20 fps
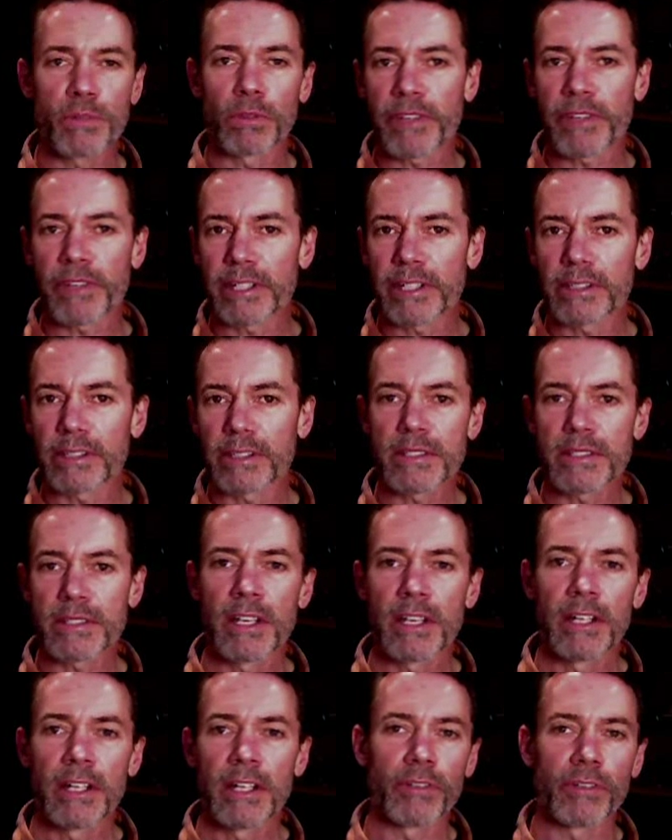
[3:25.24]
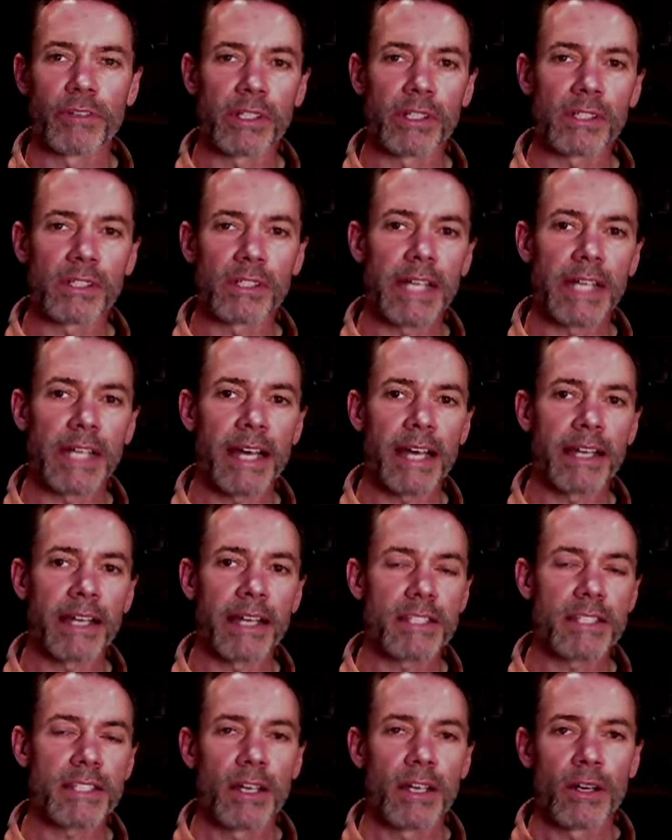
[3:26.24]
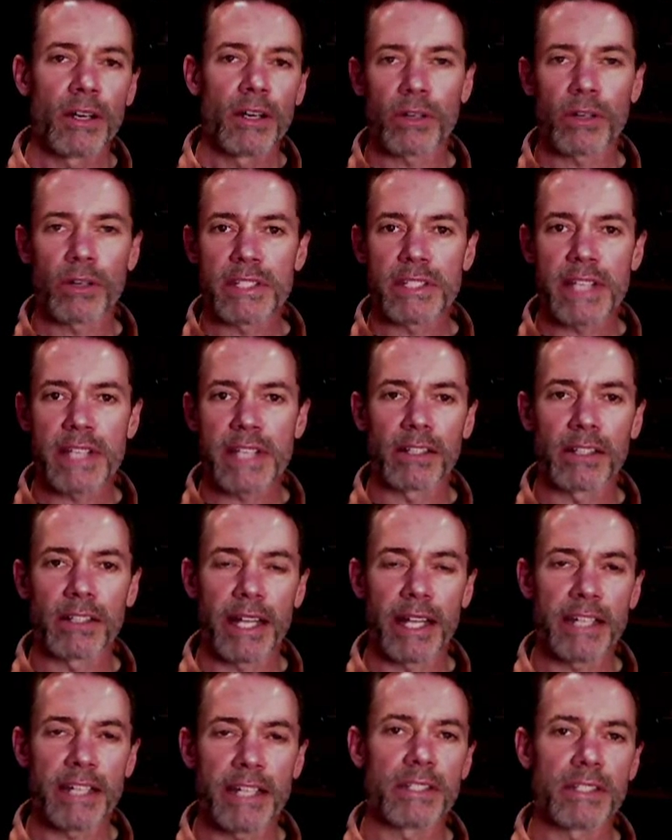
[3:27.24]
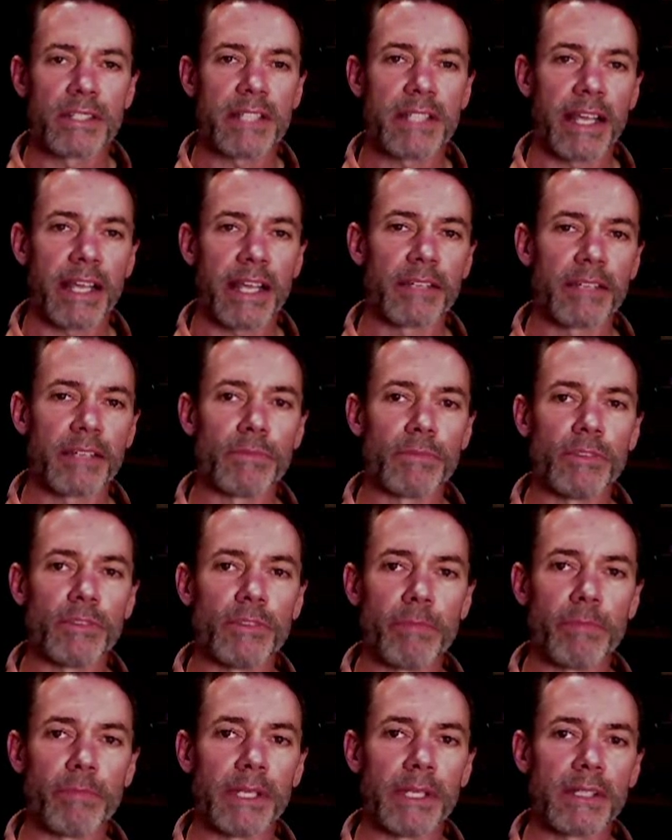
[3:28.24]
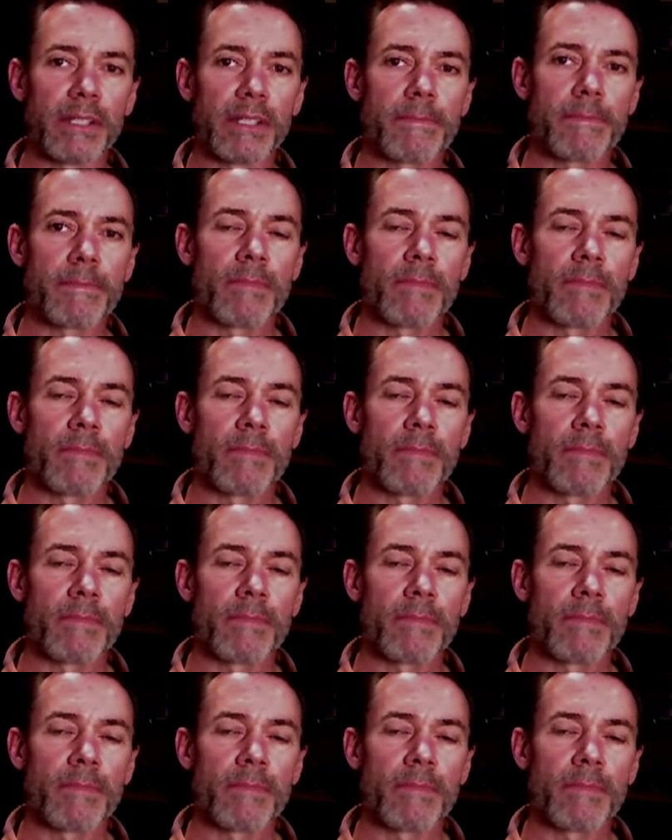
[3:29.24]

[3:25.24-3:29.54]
fields, vertical lines, horizontal edges, and movement.